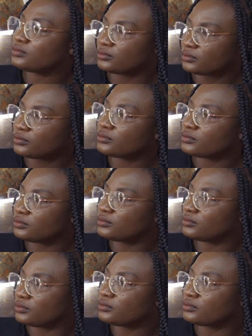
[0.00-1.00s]

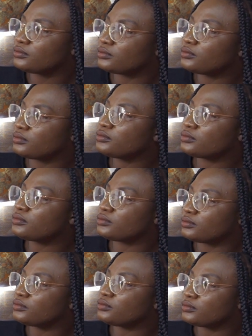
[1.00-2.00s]

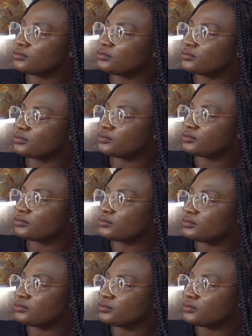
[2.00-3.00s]

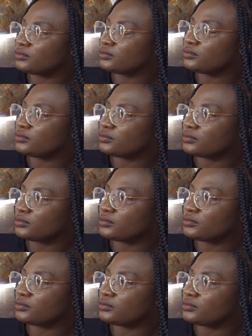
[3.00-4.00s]

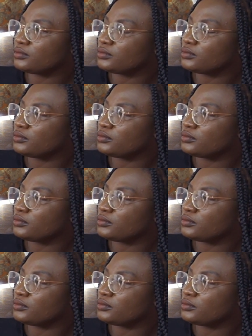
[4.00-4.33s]
[no speech]